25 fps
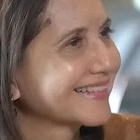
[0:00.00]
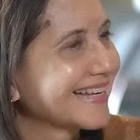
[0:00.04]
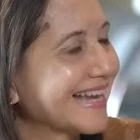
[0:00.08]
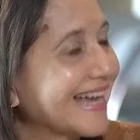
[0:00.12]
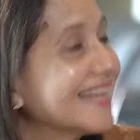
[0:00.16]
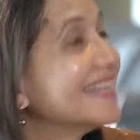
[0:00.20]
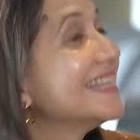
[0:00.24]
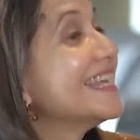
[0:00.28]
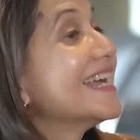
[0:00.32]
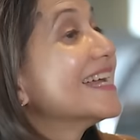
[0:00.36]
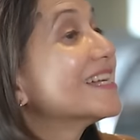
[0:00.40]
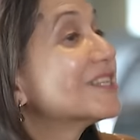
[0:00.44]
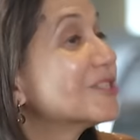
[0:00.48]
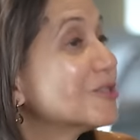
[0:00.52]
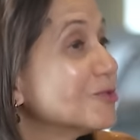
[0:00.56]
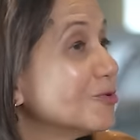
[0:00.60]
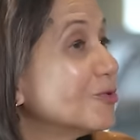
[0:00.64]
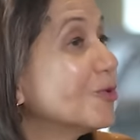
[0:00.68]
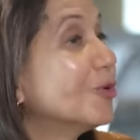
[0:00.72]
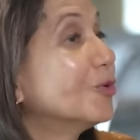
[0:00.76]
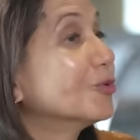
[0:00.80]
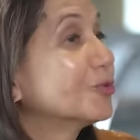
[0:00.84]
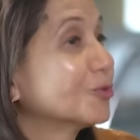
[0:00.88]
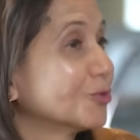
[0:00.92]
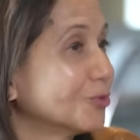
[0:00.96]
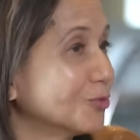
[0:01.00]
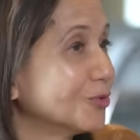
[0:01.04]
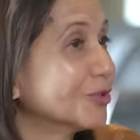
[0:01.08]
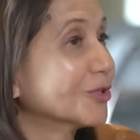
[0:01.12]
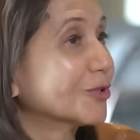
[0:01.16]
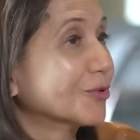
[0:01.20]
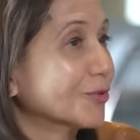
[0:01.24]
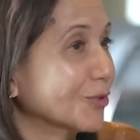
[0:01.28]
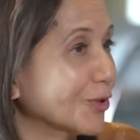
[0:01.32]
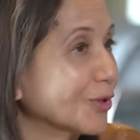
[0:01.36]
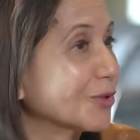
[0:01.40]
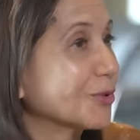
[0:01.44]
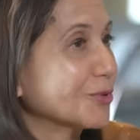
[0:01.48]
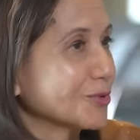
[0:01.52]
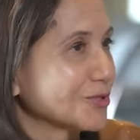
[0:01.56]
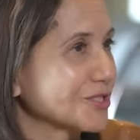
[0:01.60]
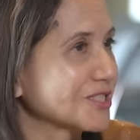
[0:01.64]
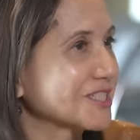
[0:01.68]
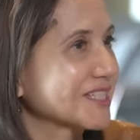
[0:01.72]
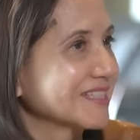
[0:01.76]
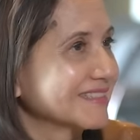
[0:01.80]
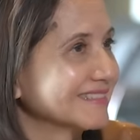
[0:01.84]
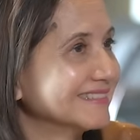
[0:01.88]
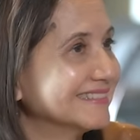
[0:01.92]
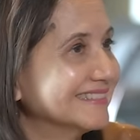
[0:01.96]
And yet you go through the roller
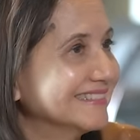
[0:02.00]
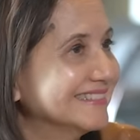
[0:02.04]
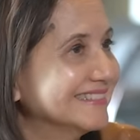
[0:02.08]
coaster.